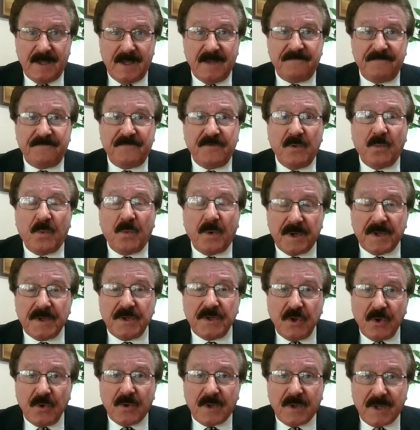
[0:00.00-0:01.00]
If you want a
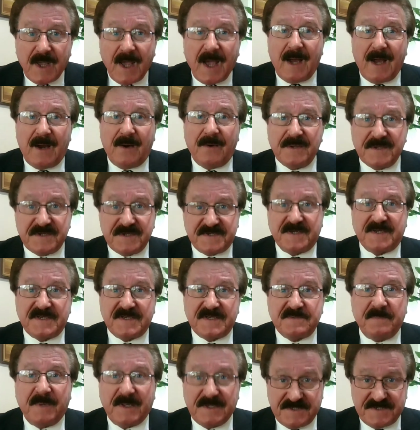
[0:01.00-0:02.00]
new car in
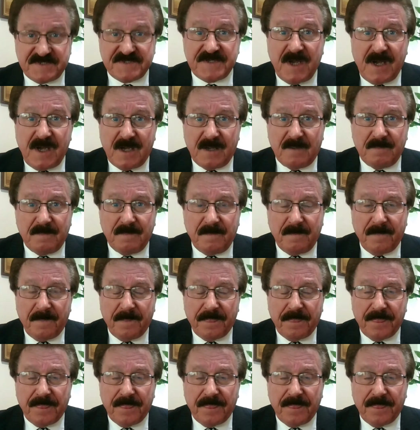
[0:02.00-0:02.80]
six months' time,